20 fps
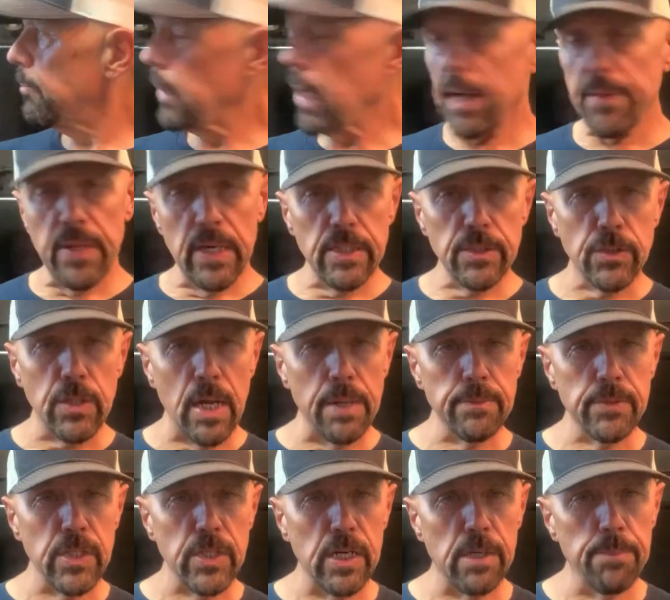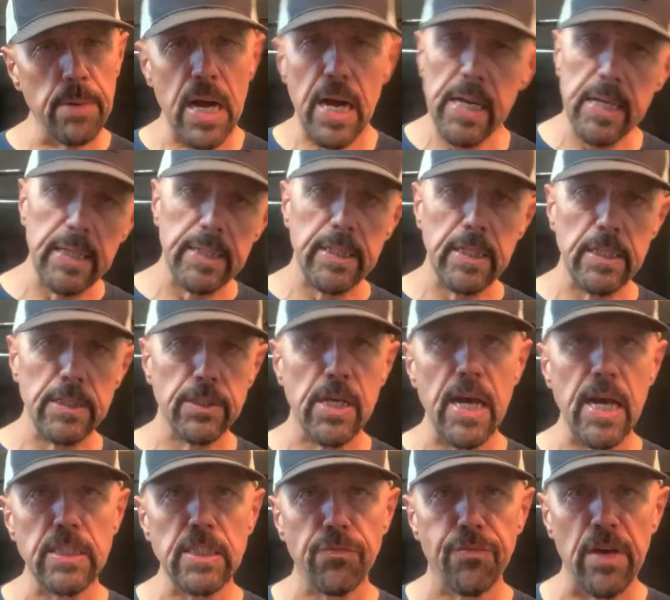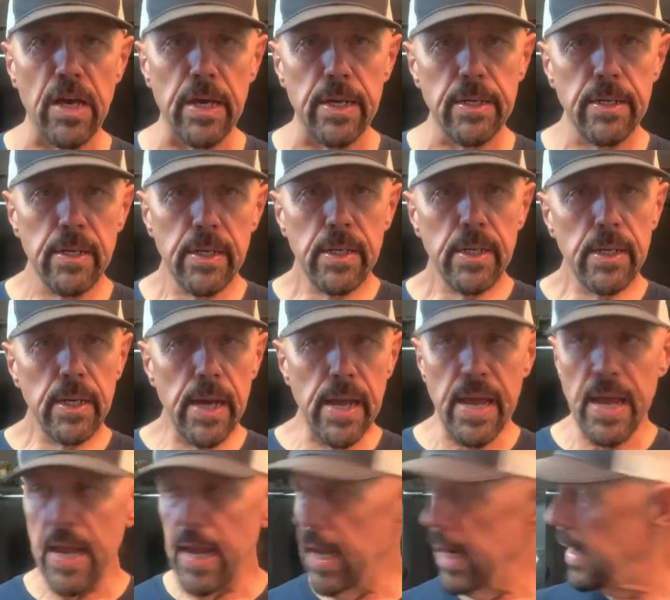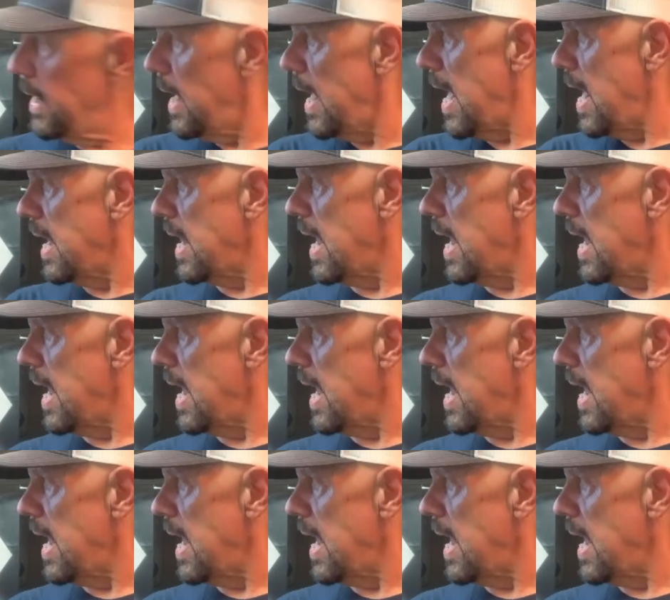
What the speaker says: I think it's time to say goodbye, get these guys fed, and head